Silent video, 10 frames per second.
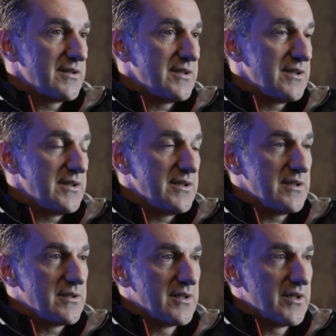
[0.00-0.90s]

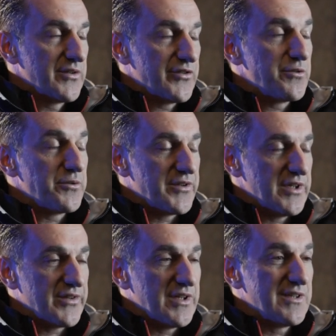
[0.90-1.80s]
the
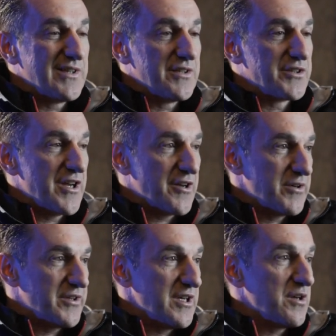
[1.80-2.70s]
seriousness and
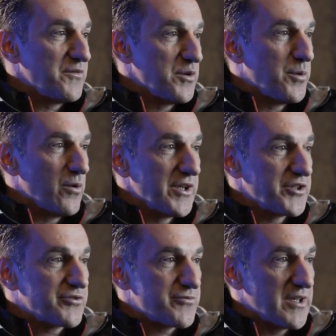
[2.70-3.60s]
integrity of the
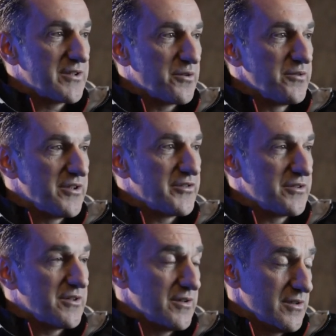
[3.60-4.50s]
Polish Strength and
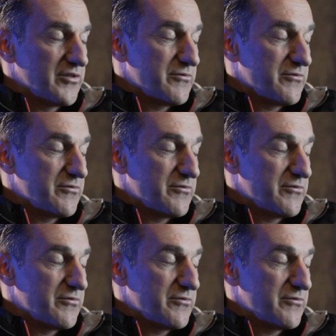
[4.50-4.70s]
Conditioning,